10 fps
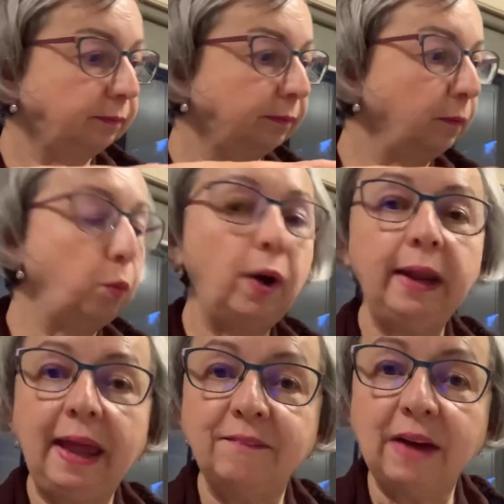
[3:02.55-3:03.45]

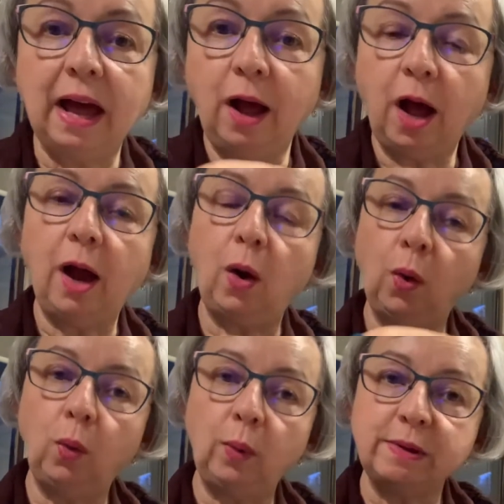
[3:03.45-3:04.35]
whatever, I
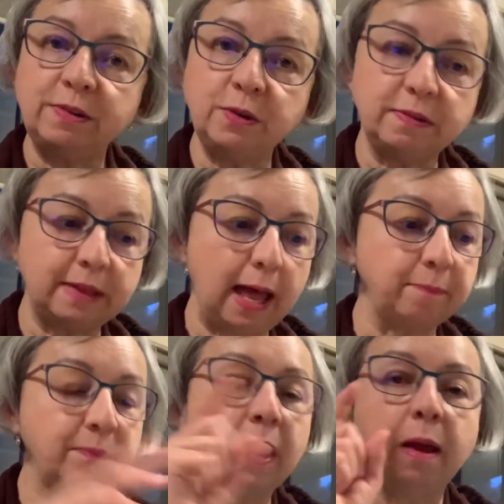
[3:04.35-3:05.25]
always use
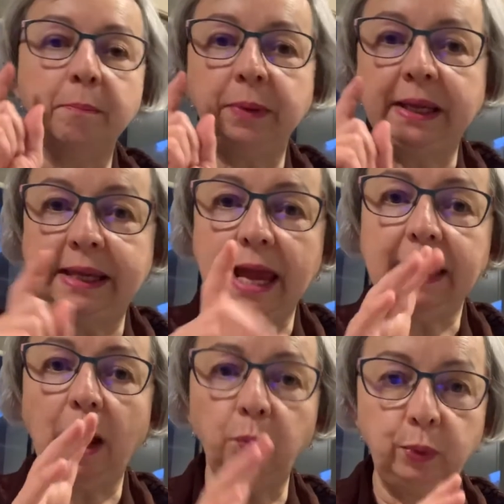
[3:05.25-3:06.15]
that. But get
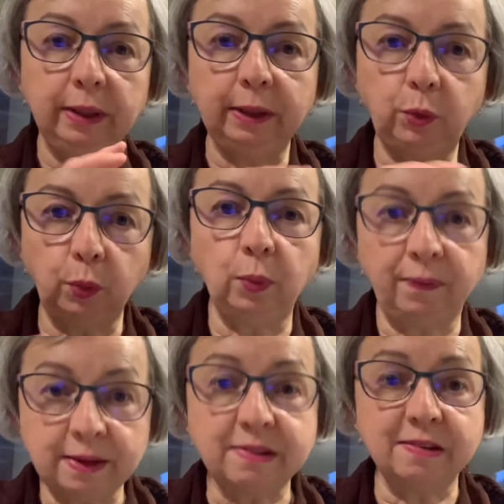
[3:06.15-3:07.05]
a really good one.
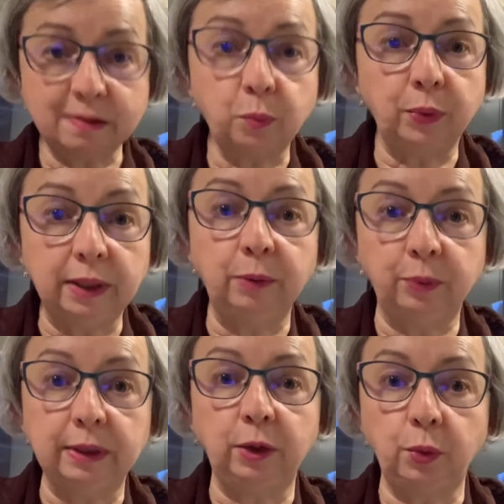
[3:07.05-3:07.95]
This is a really,
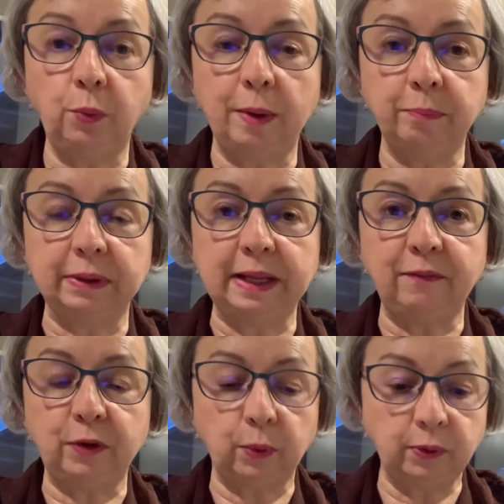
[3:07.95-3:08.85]
really good one, believe
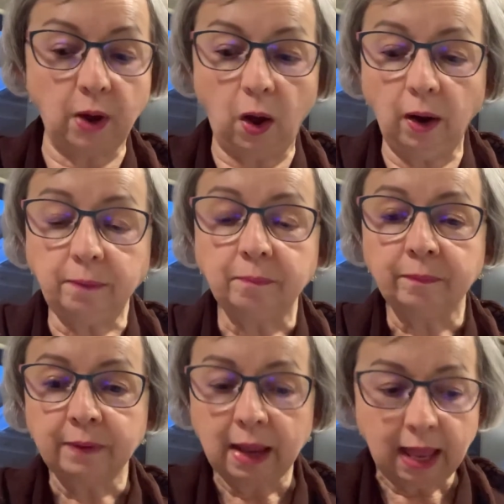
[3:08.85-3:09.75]
it or not.
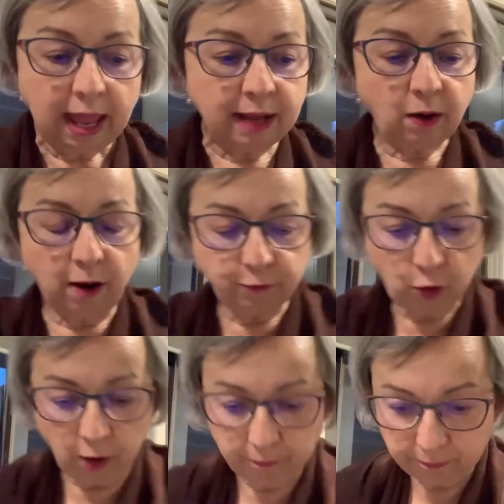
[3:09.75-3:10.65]
And I've
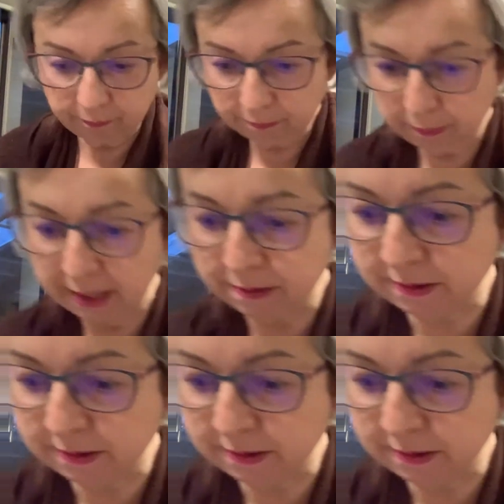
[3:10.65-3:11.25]
got pizza